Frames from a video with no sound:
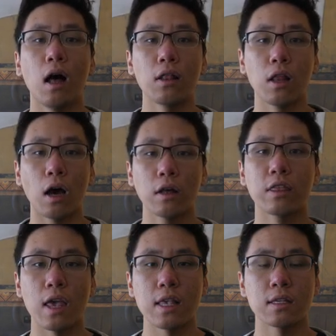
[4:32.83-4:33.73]
a lot
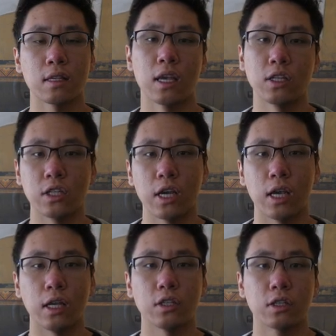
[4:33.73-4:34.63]
of things can
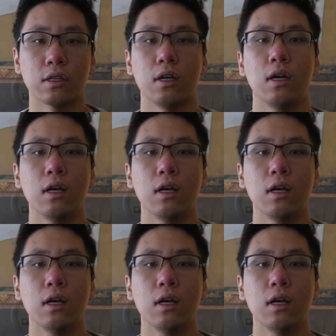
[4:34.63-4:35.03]
change.